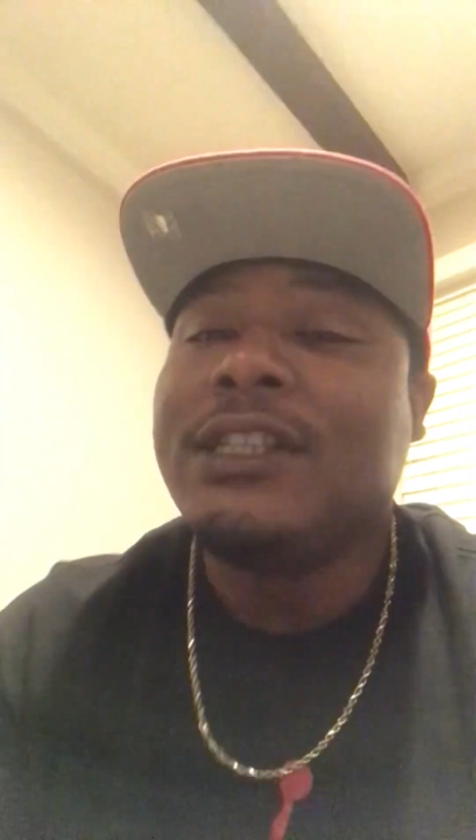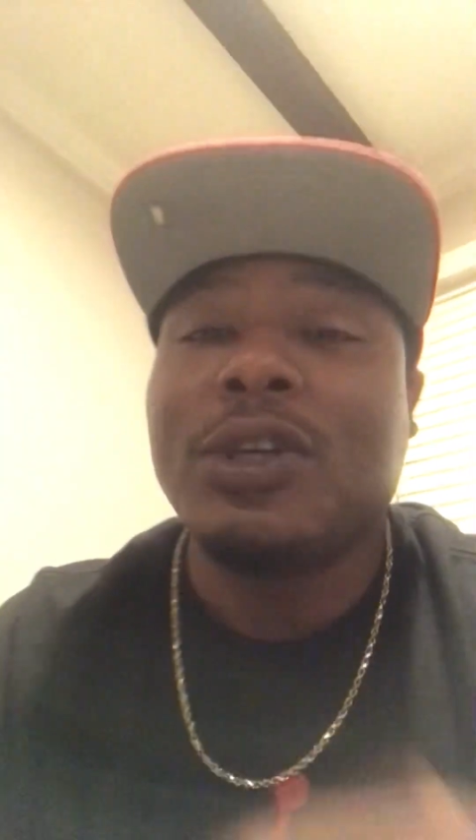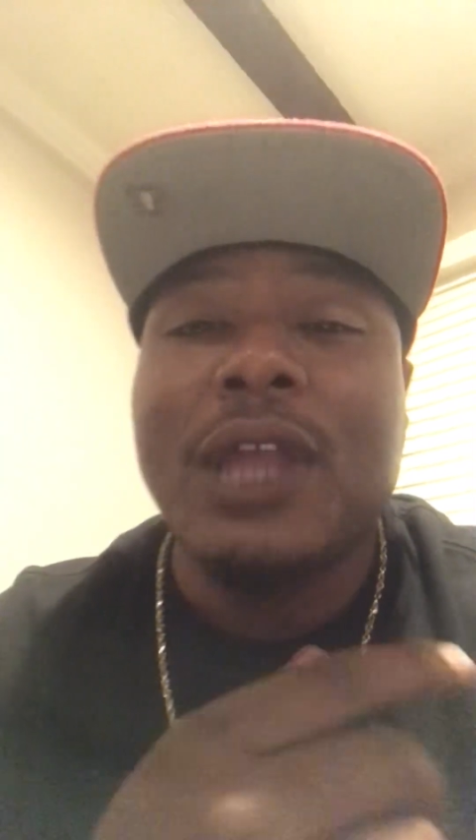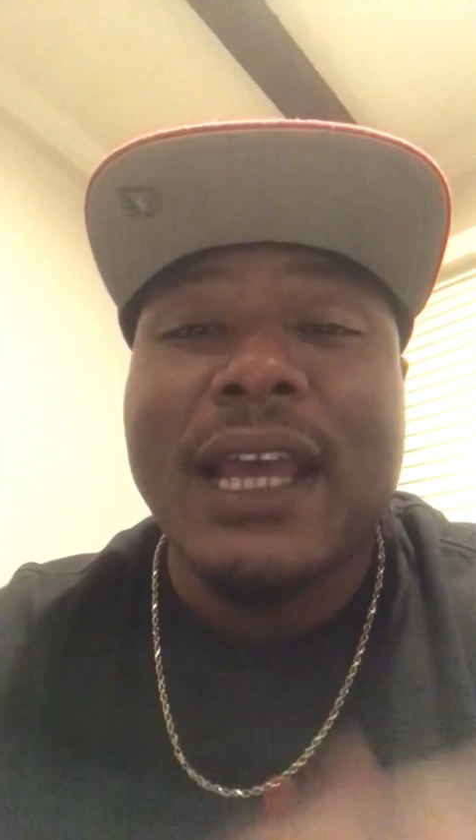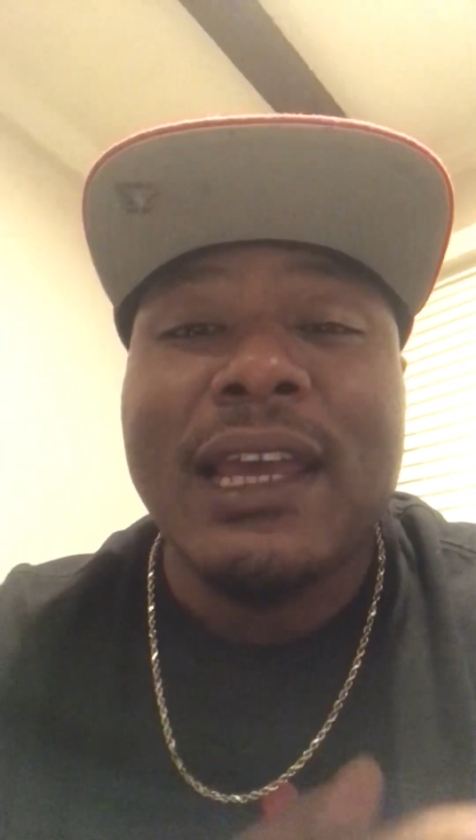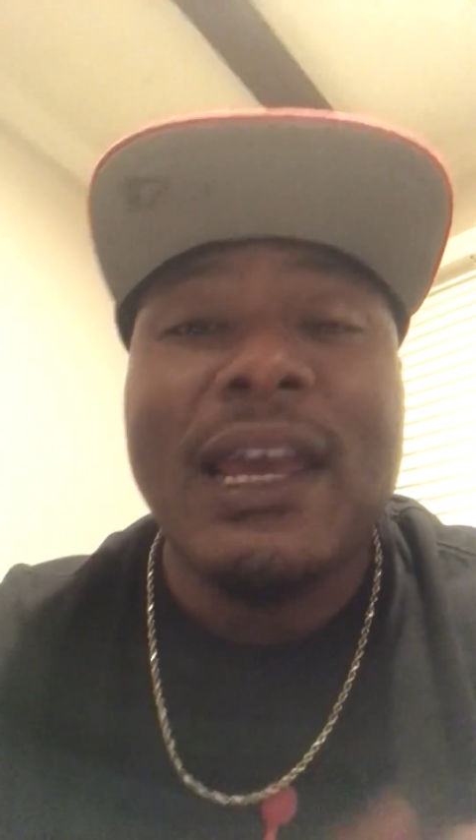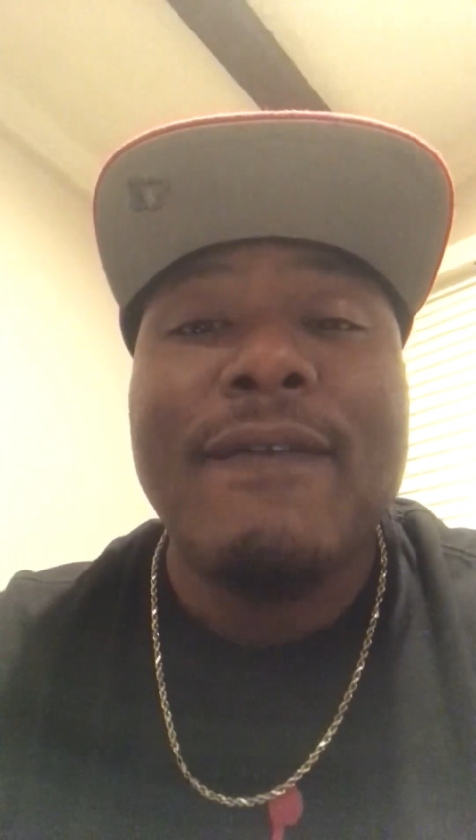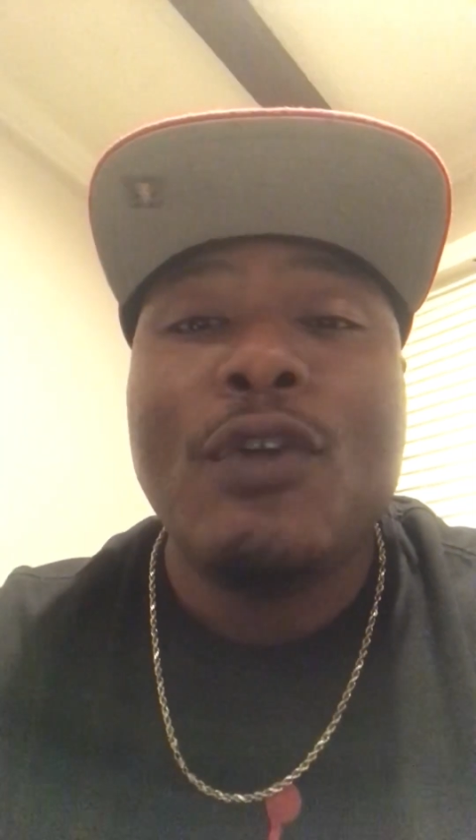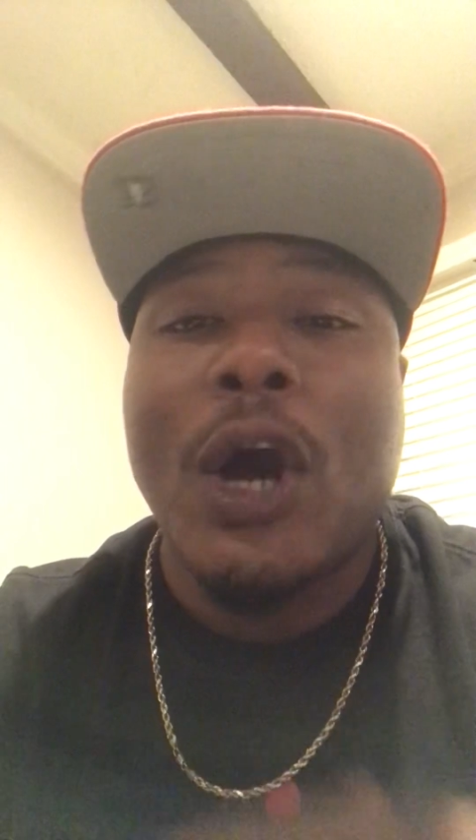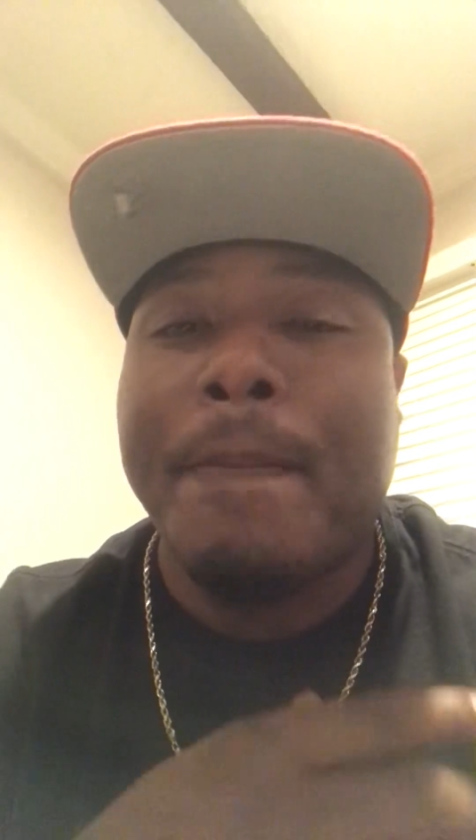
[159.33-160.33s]
So that can
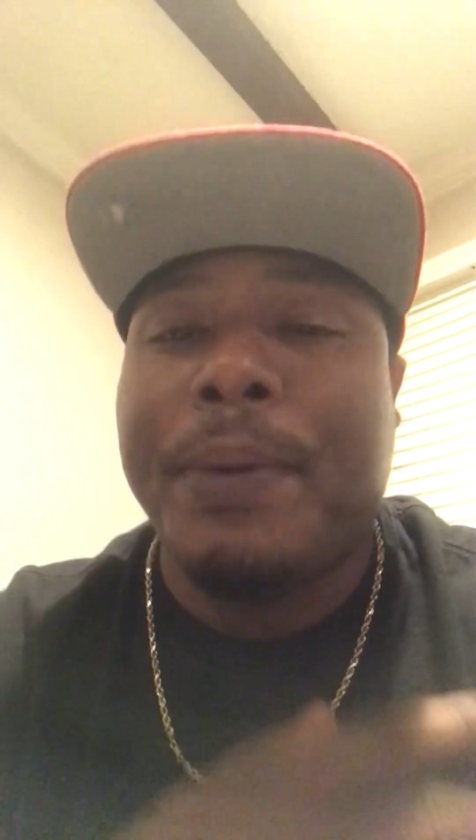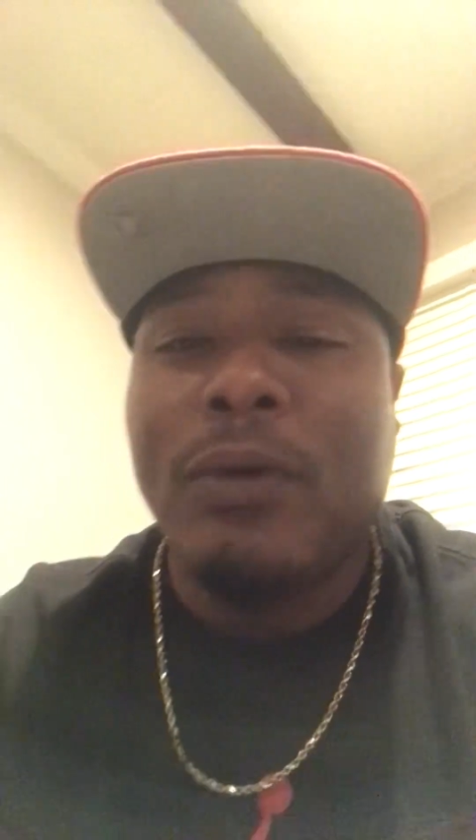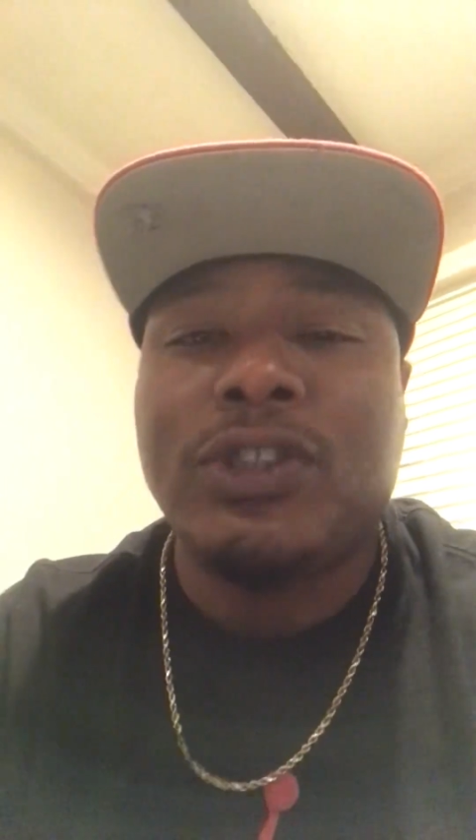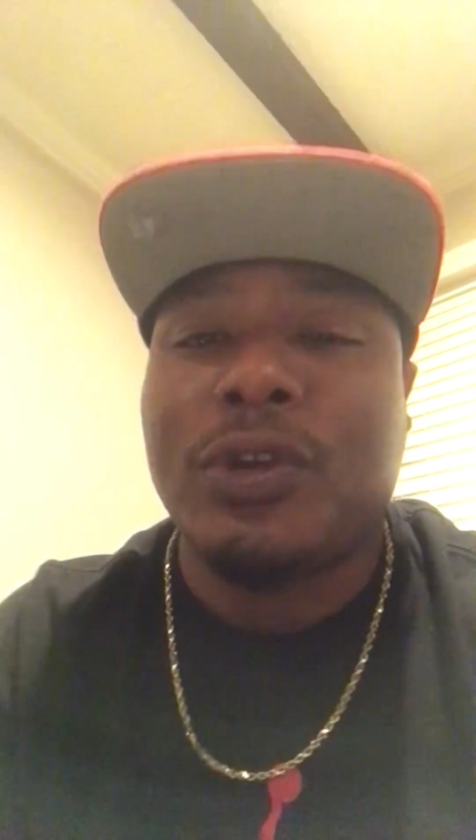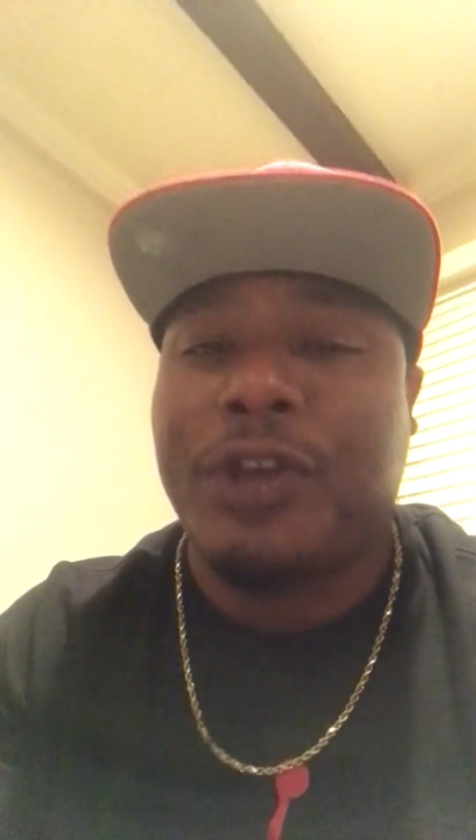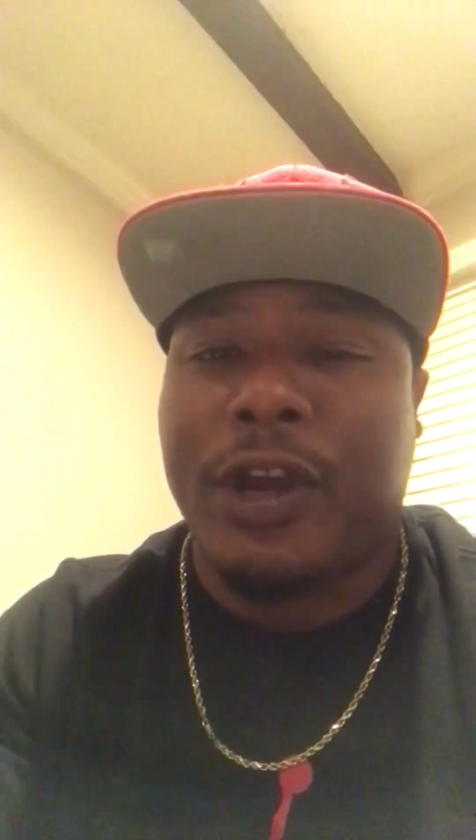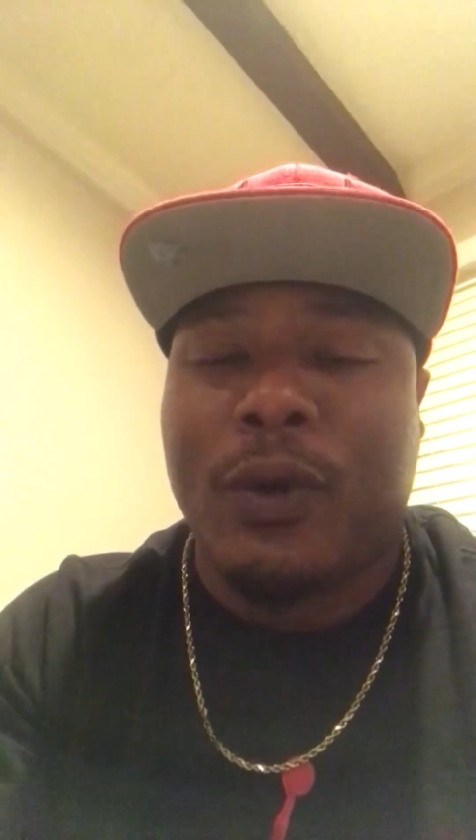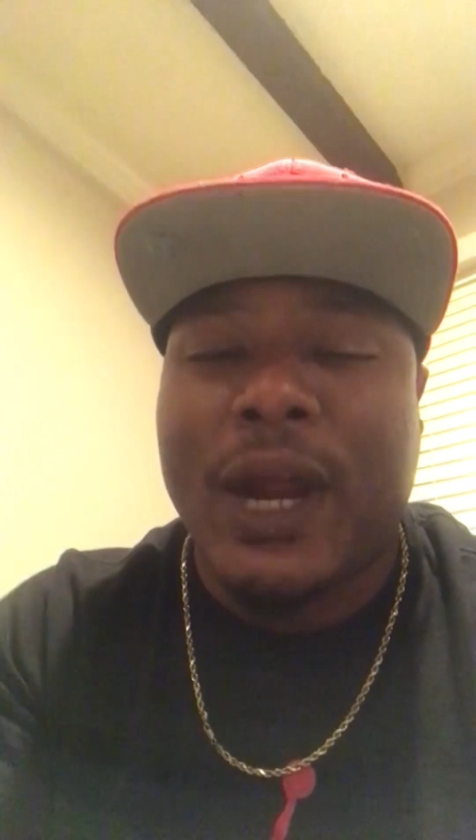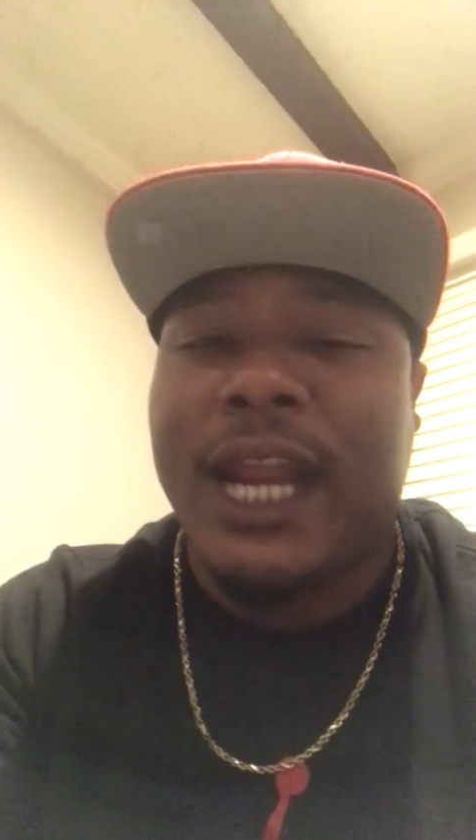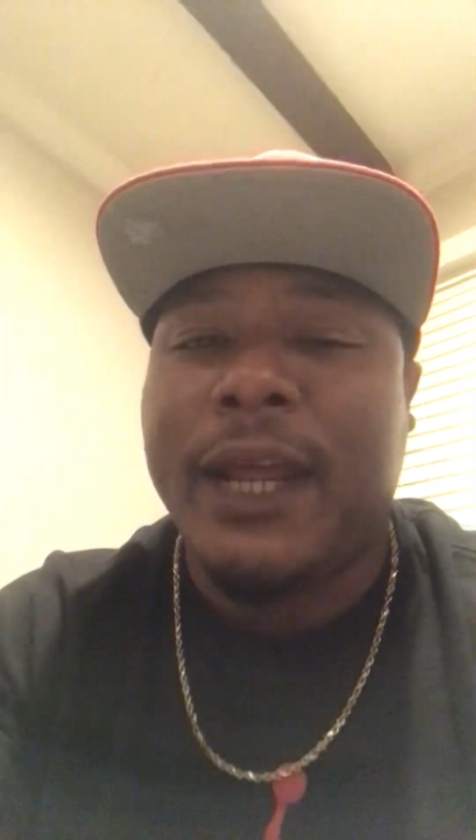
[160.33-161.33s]
give you a boost on your
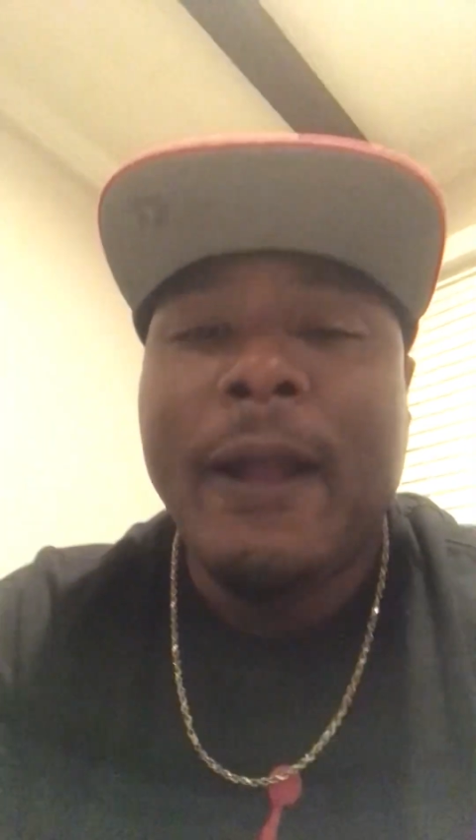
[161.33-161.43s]
credit.